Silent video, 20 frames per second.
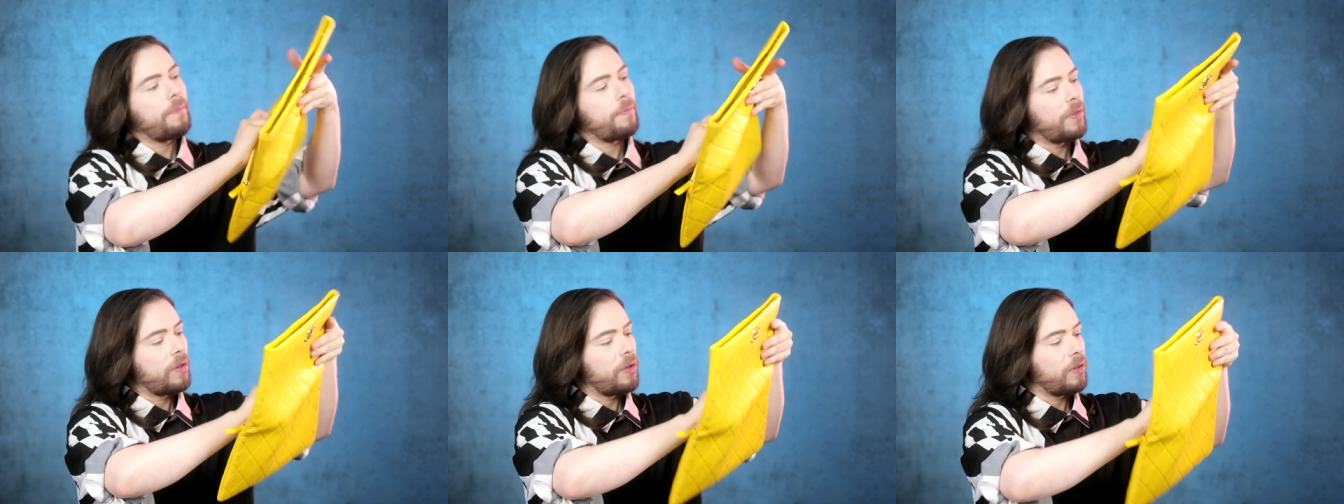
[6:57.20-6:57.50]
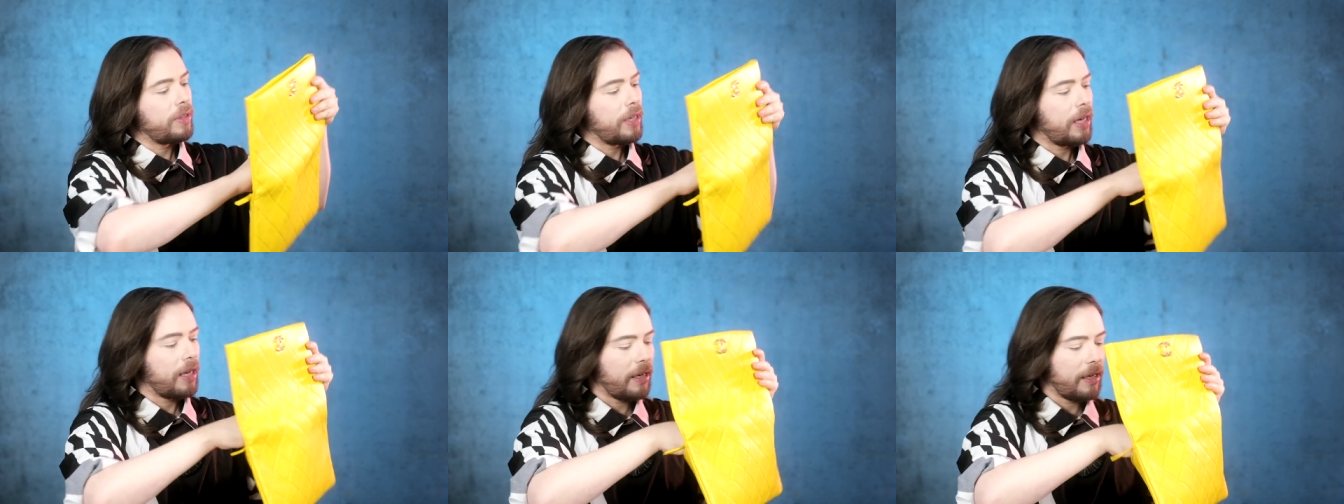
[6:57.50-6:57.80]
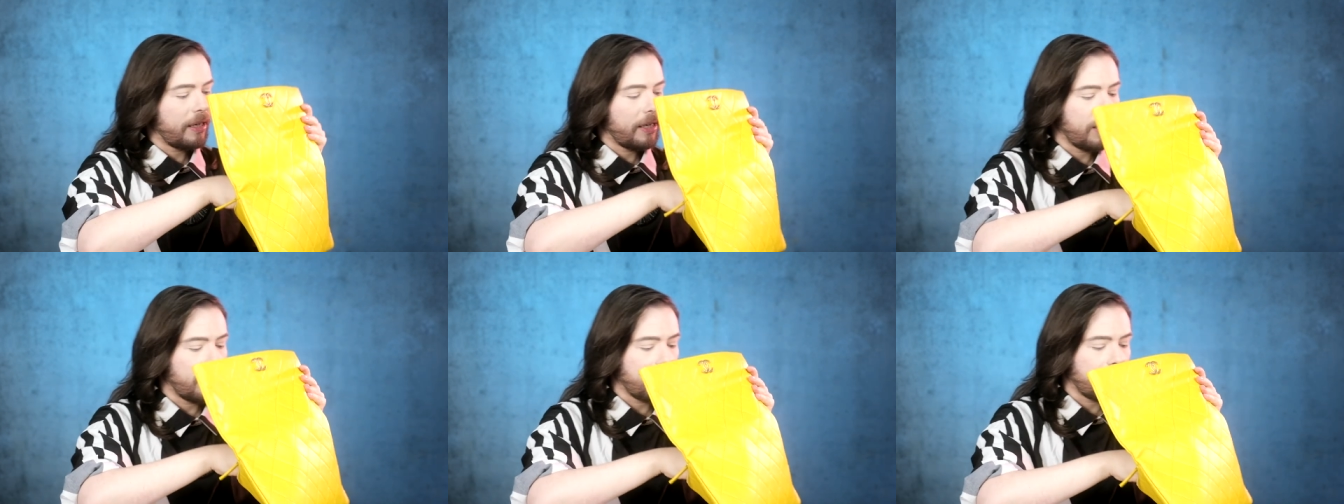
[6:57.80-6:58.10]
hold on,
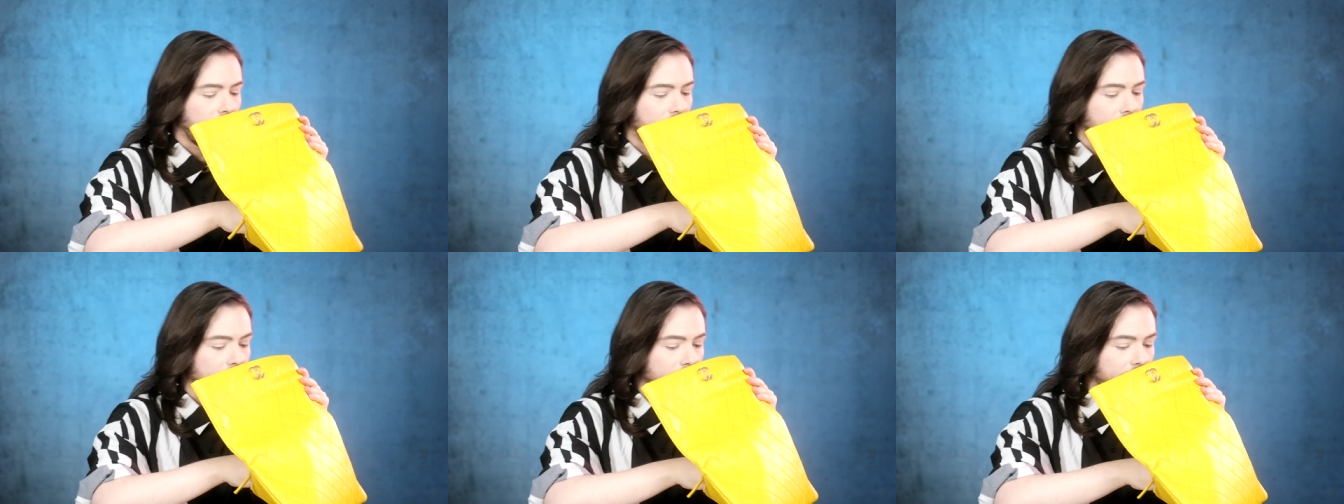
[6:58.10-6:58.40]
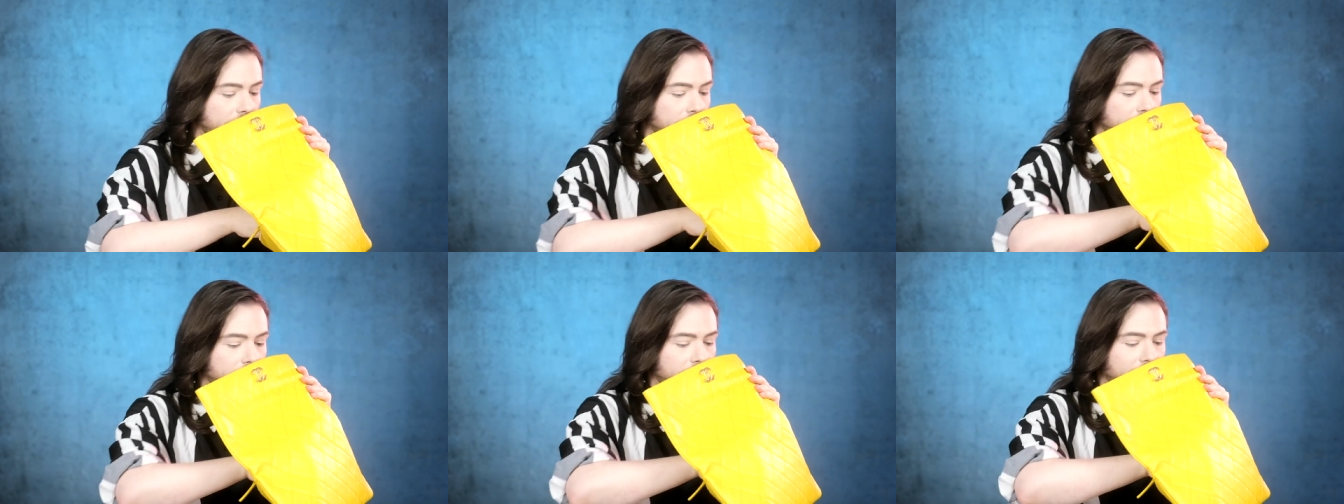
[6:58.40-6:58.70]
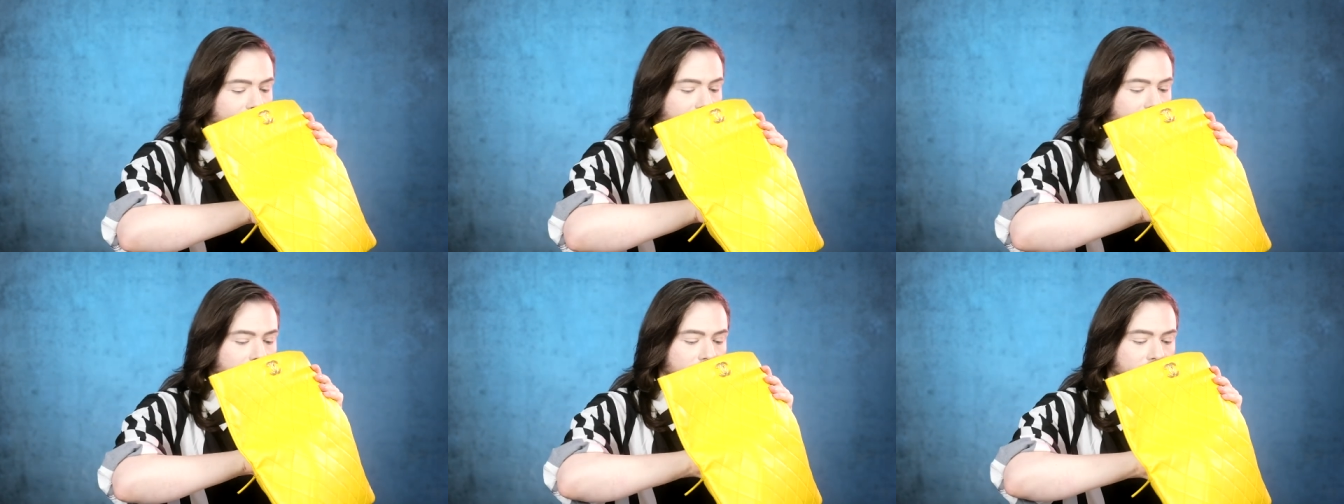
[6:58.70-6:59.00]
and here I
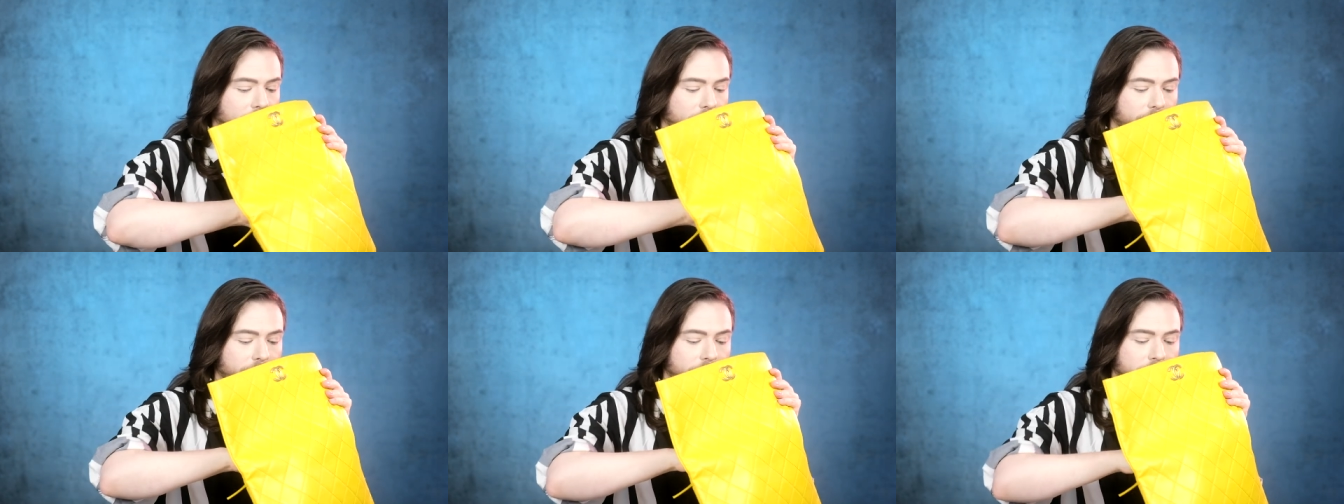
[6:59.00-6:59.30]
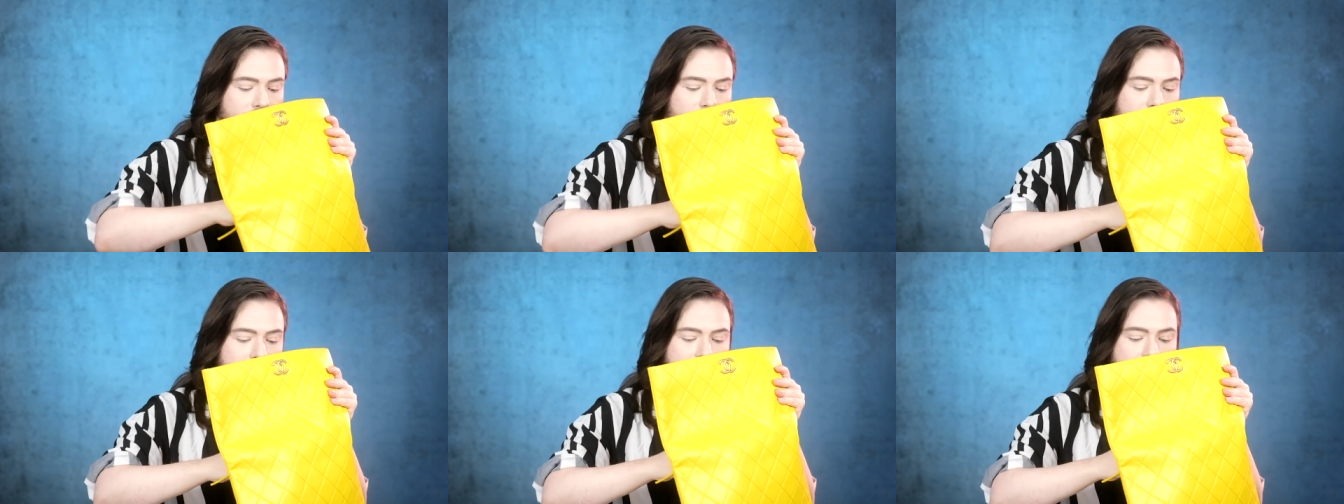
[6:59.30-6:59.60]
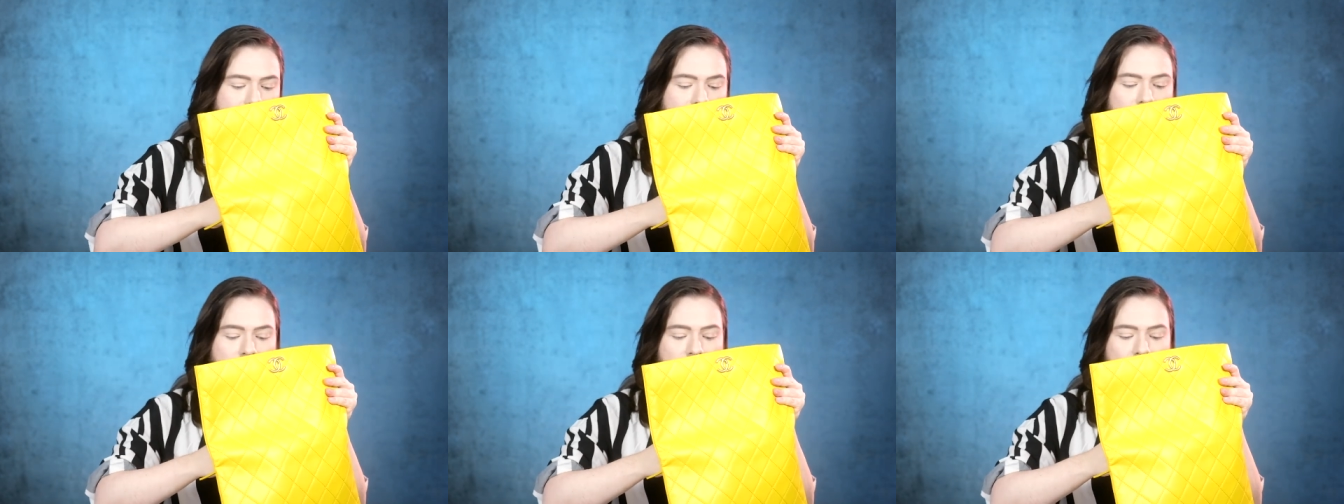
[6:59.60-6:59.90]
have the
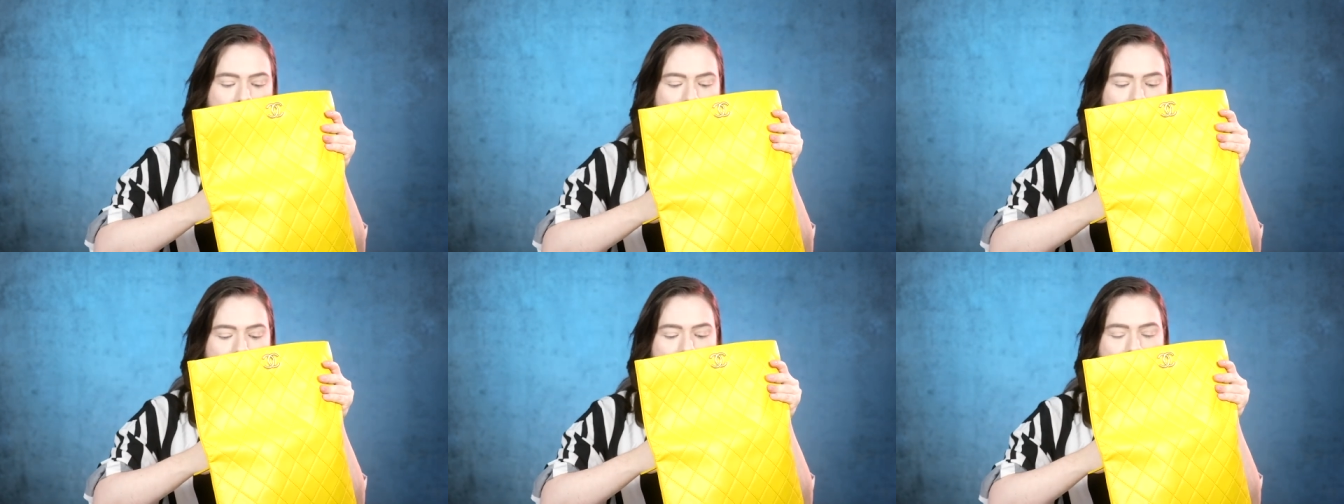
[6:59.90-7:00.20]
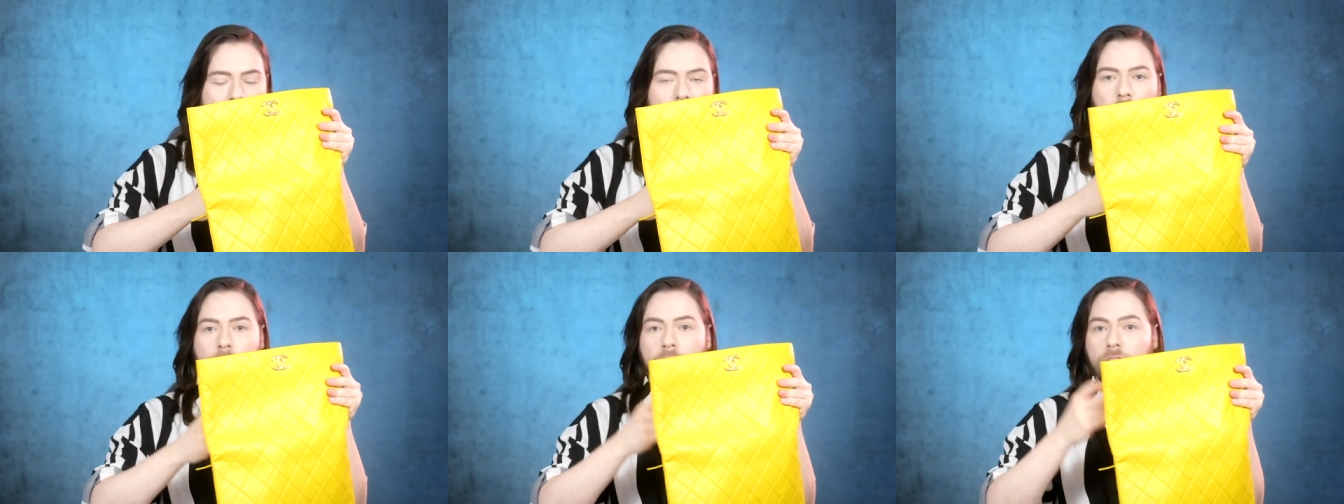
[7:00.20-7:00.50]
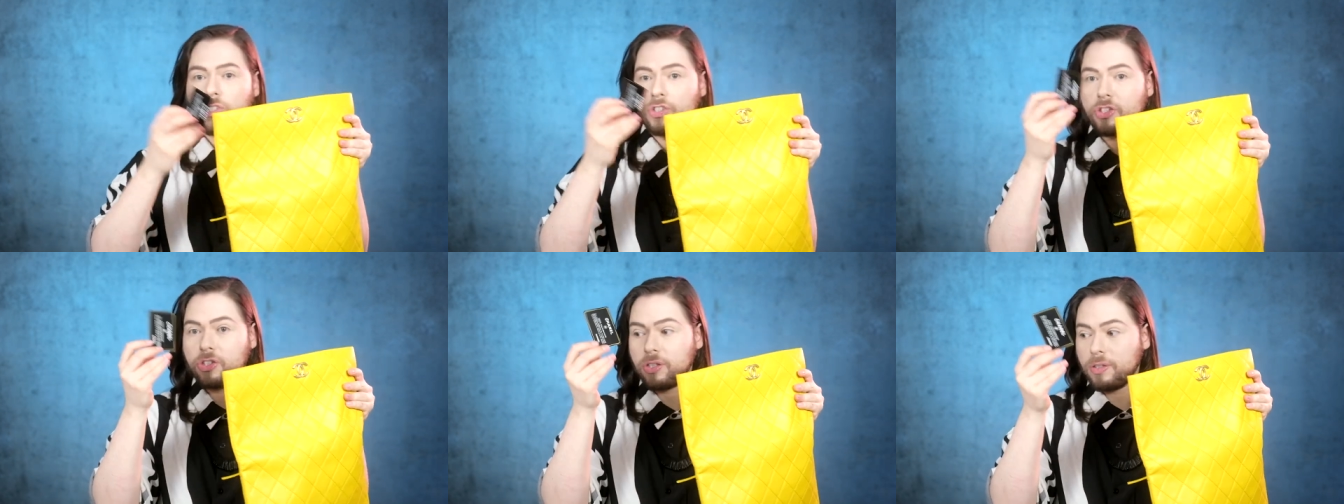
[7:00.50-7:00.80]
authenticity card,
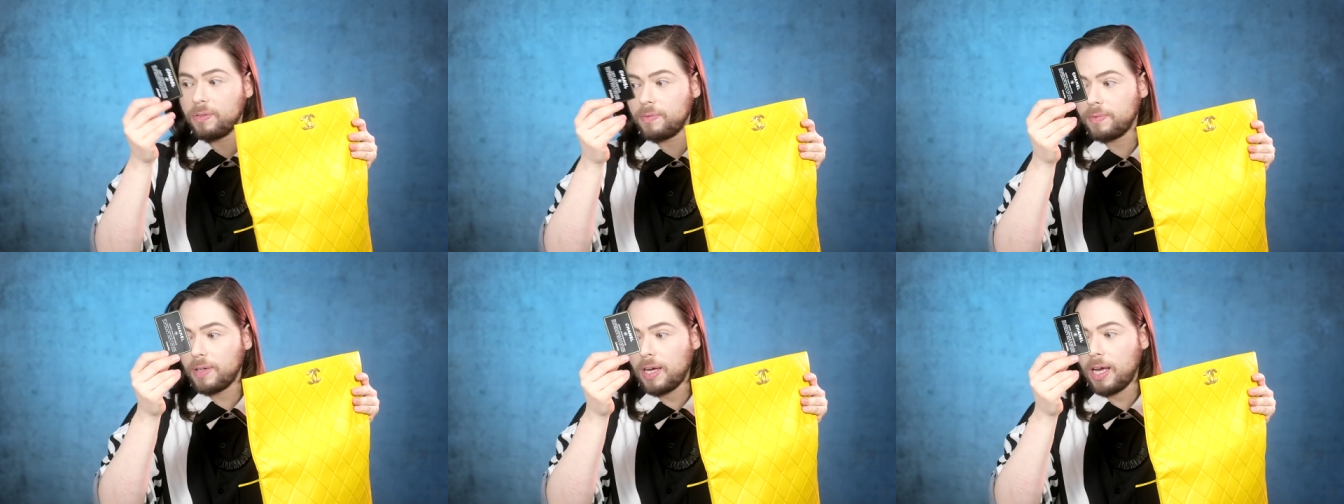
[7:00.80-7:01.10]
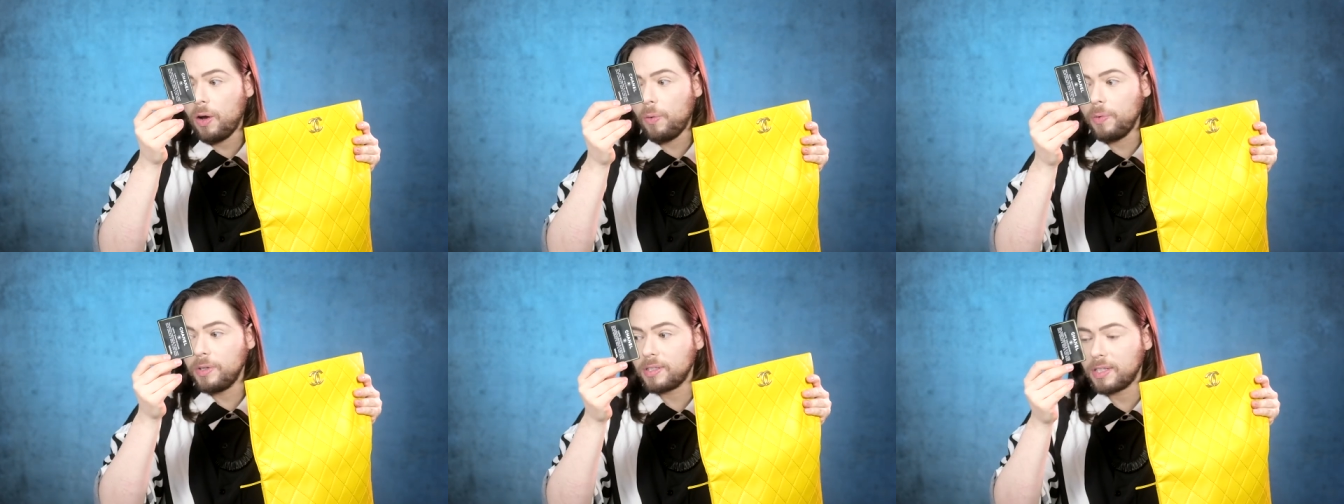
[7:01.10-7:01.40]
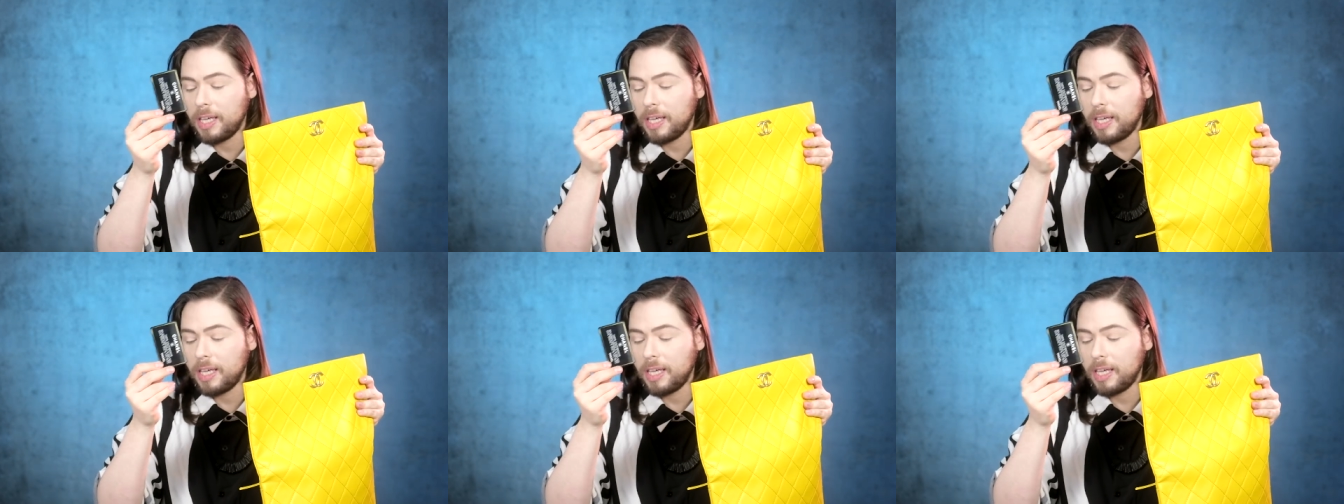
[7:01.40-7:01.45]
which I always